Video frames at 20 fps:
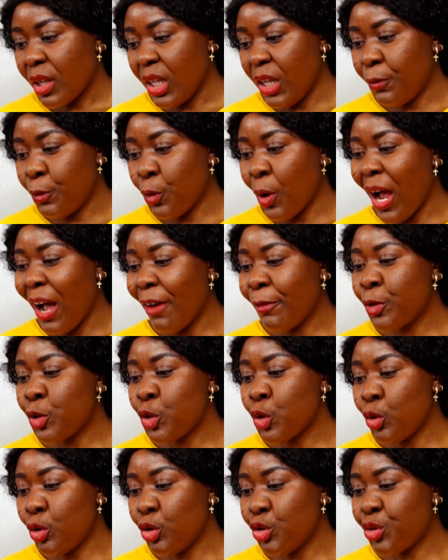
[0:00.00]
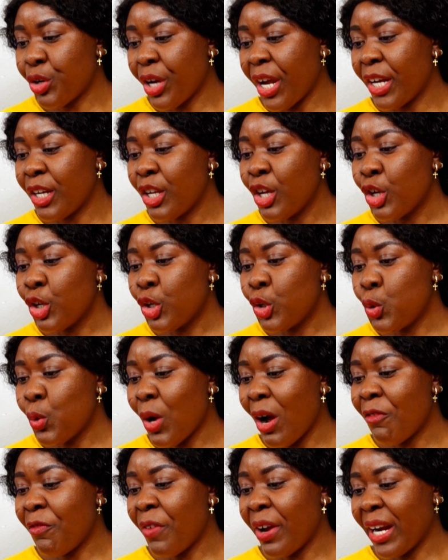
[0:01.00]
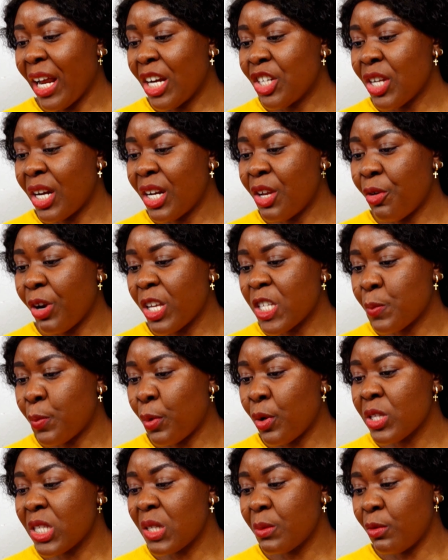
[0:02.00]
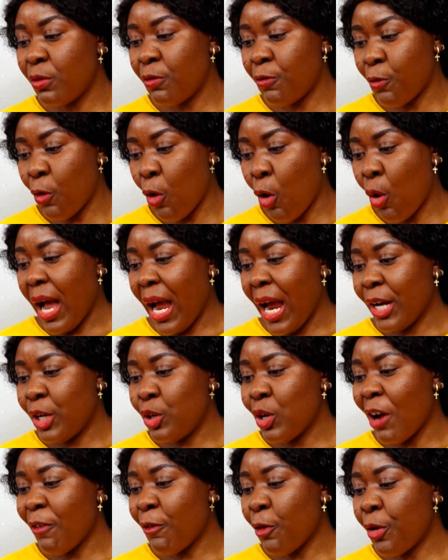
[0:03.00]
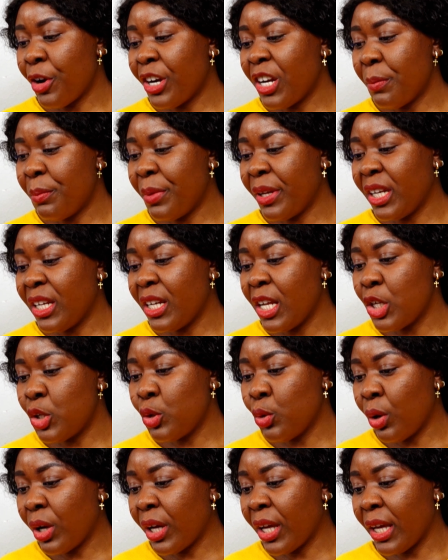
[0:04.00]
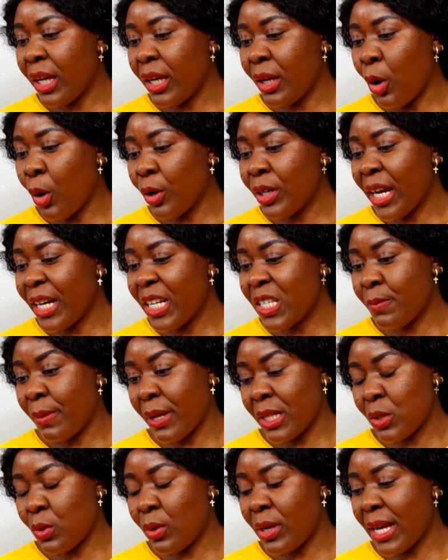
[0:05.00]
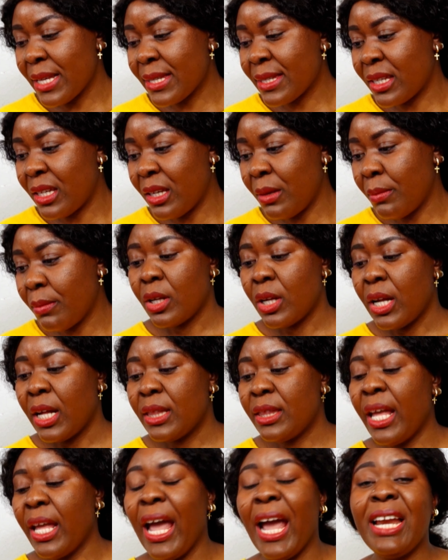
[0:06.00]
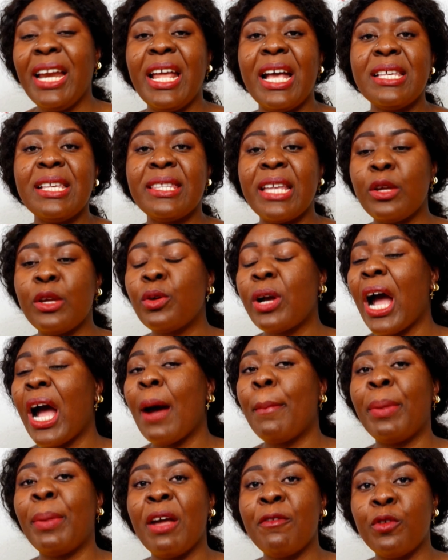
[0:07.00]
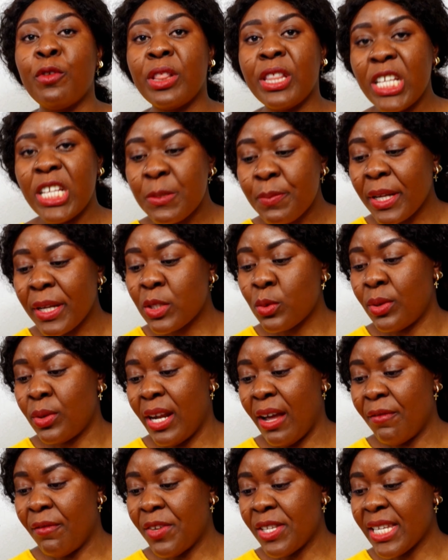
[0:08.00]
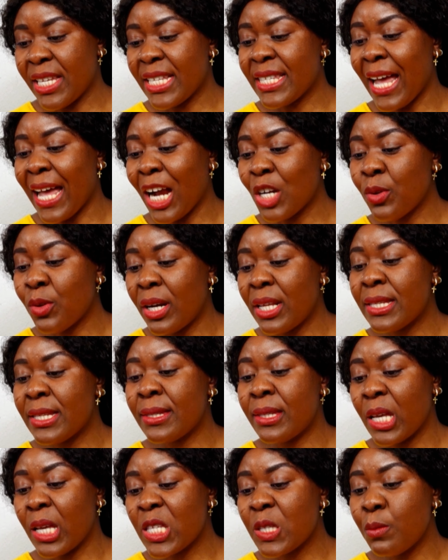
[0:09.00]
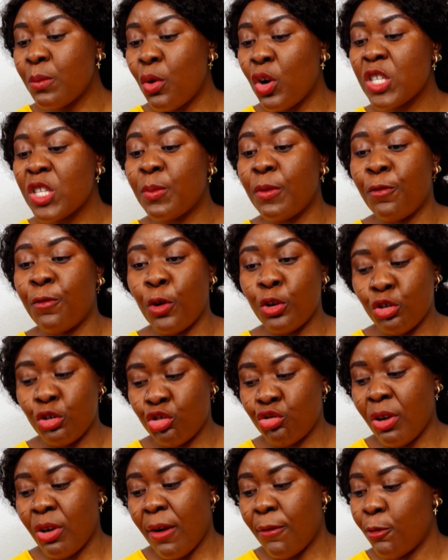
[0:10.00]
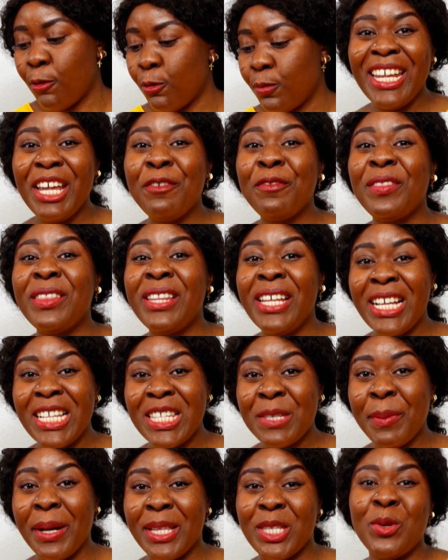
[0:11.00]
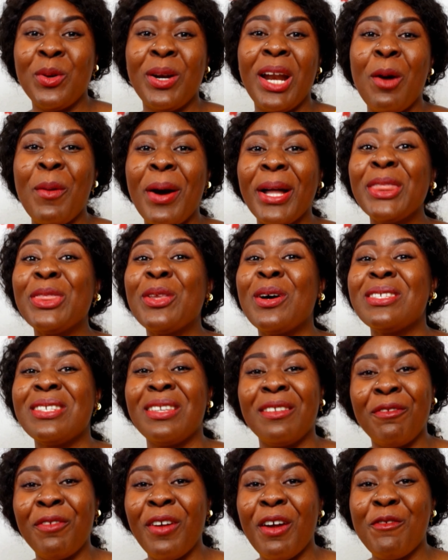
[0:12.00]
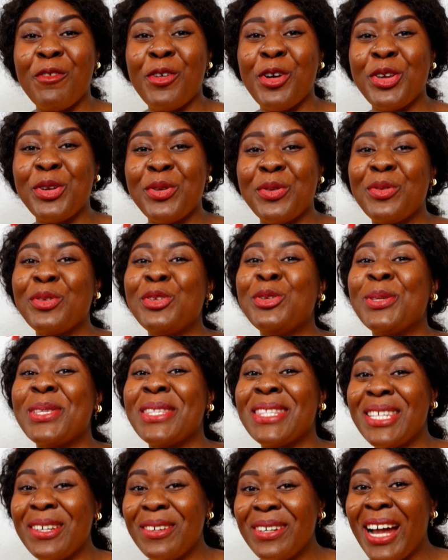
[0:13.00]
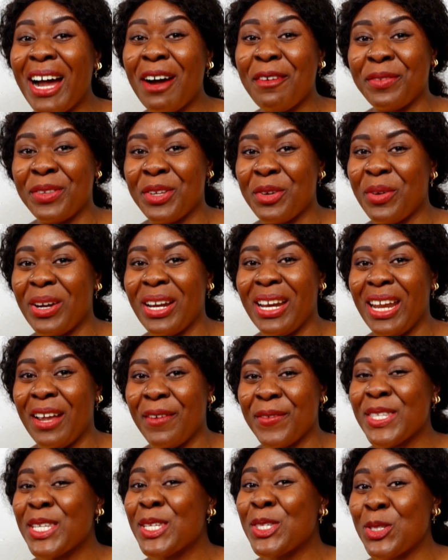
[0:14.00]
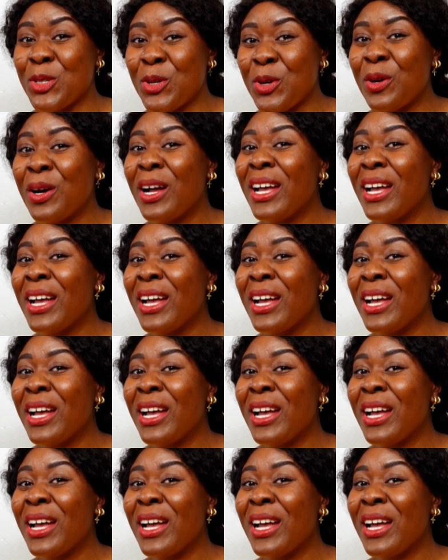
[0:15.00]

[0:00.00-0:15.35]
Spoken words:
If you have children you are financially responsible for and you have already been in the UK under this particular scheme, the earliest time you can apply for this particular visa is actually 6 months before you travel. If this particular one doesn't favor you, you still have 3 left, so